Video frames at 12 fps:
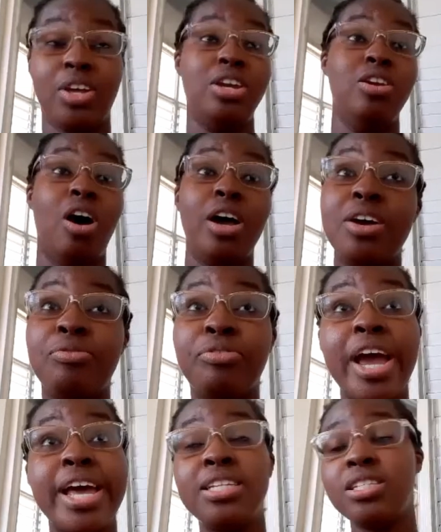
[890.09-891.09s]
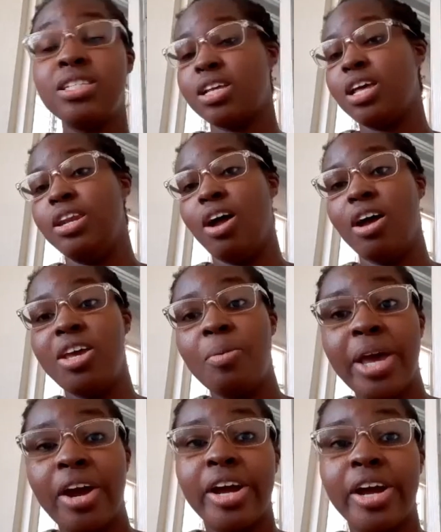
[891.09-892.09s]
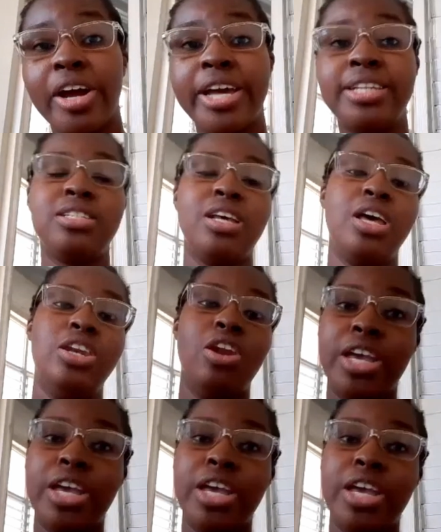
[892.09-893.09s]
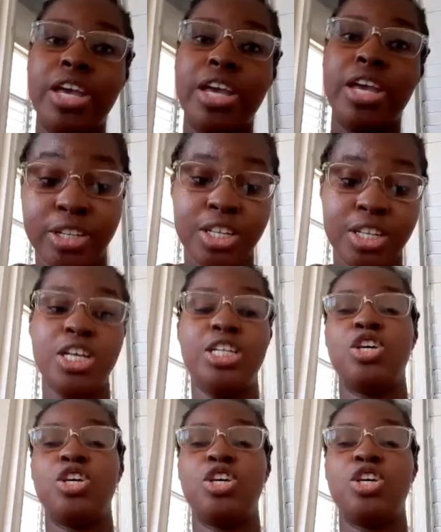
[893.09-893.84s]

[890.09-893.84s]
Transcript: not your friends, not your parents, not your teachers.